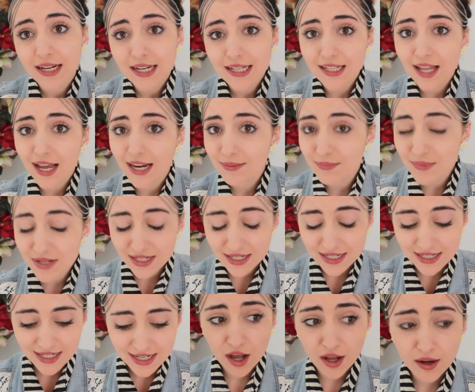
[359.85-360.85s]
like
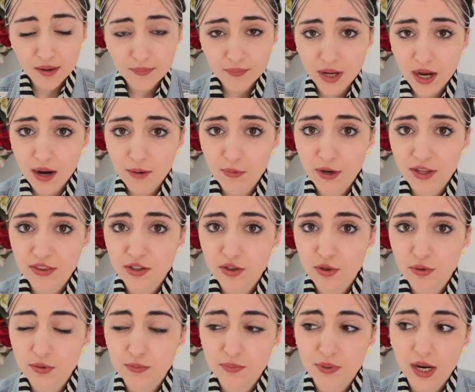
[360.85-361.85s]
me, about whether
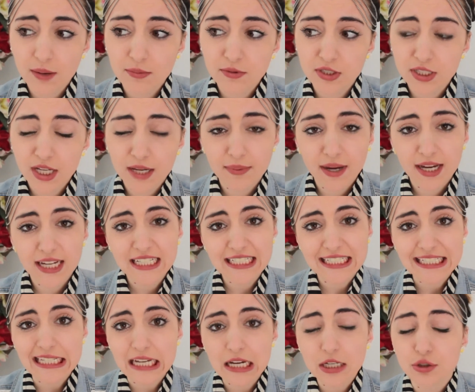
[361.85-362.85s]
you would be able to get back into
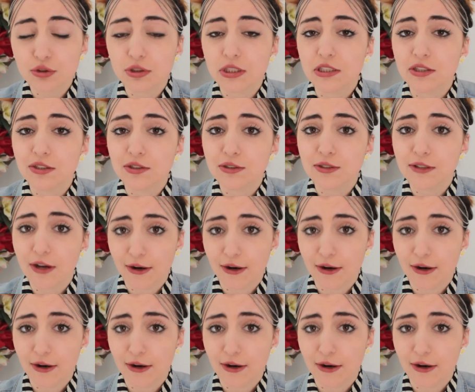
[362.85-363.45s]
the country to